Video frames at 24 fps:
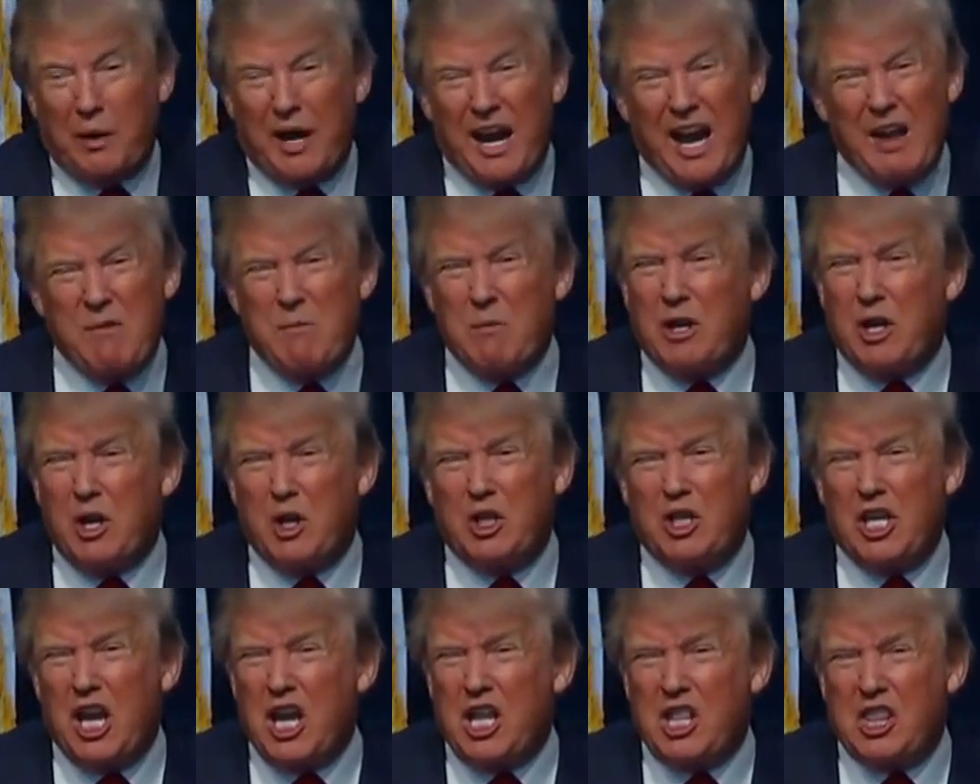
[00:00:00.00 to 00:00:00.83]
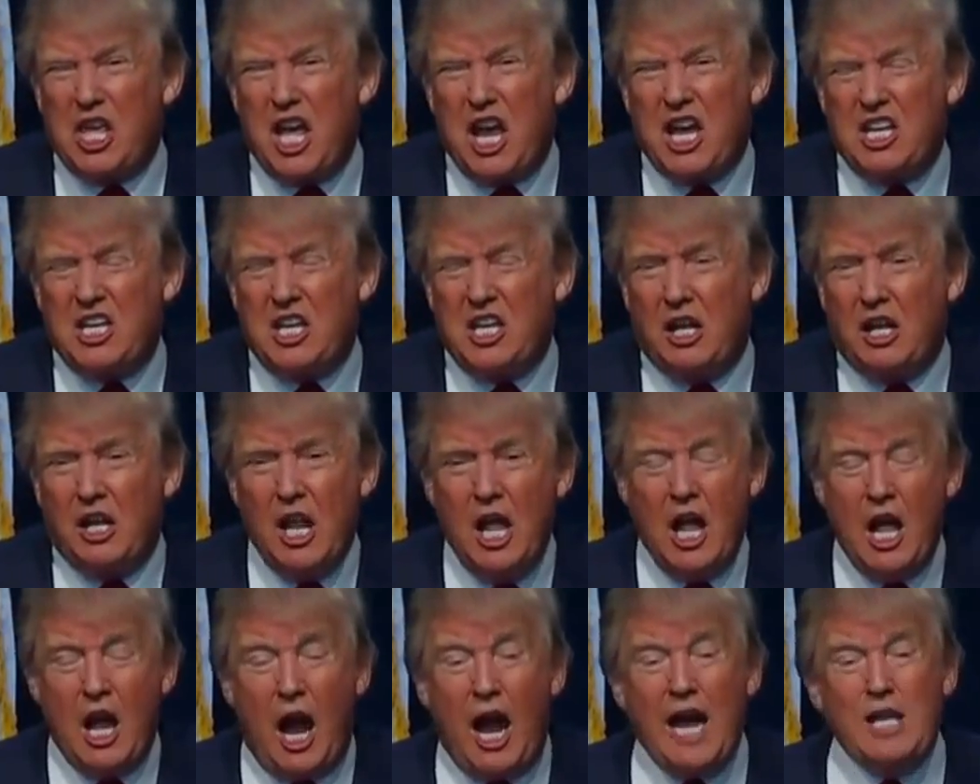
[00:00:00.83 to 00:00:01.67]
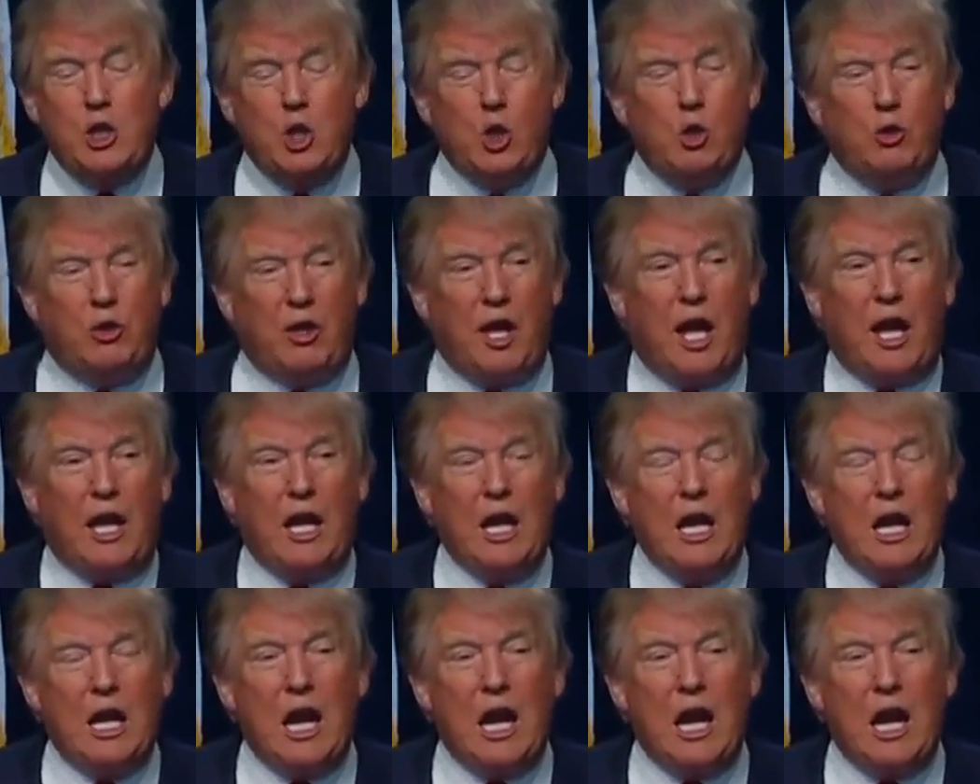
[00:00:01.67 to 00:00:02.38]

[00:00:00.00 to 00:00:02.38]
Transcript: But I am going to take that deal. I do that.